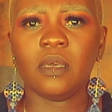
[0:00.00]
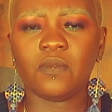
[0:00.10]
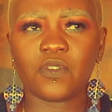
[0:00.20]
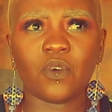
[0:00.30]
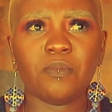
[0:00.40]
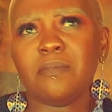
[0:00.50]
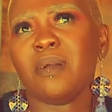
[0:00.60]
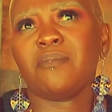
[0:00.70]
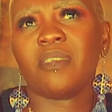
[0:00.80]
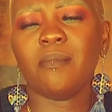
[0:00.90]
So me, my
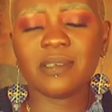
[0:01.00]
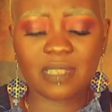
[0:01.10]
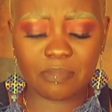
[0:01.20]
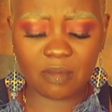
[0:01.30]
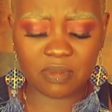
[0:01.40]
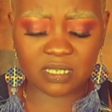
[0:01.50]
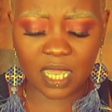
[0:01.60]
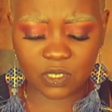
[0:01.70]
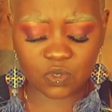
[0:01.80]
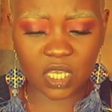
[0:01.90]
brother, my sister probably
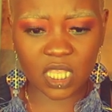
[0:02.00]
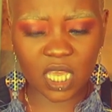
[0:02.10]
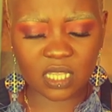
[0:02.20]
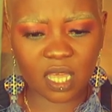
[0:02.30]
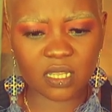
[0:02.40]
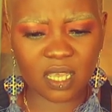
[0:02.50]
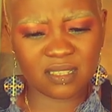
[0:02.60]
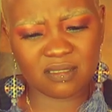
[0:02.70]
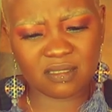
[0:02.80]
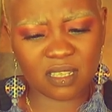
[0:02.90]
tied together.
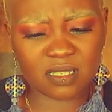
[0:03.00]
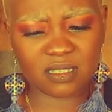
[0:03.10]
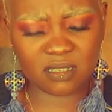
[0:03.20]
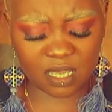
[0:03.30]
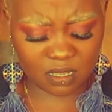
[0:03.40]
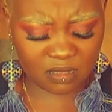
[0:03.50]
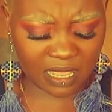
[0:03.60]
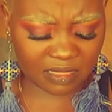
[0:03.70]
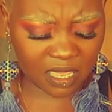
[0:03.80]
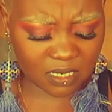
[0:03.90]
Yeah,
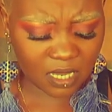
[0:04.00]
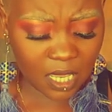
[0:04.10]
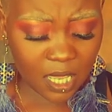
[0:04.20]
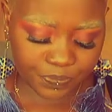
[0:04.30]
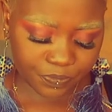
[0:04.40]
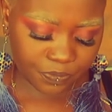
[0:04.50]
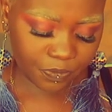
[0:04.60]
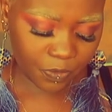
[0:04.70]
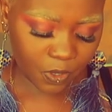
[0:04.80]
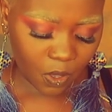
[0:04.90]
like that.
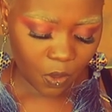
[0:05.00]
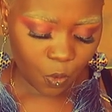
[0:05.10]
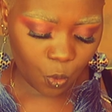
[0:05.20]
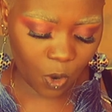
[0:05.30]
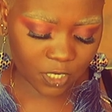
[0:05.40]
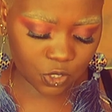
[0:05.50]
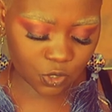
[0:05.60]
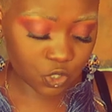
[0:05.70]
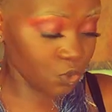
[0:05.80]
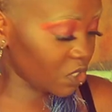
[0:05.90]
What's
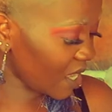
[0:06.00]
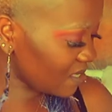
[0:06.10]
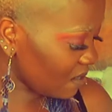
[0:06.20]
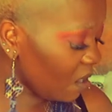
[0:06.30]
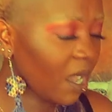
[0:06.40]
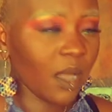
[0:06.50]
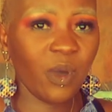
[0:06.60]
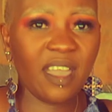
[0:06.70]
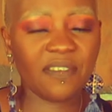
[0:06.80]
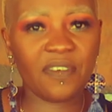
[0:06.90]
your shoe size? Oh, I
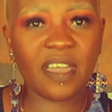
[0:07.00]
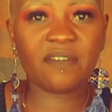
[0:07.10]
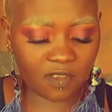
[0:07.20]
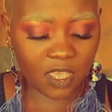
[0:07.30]
wear a 5.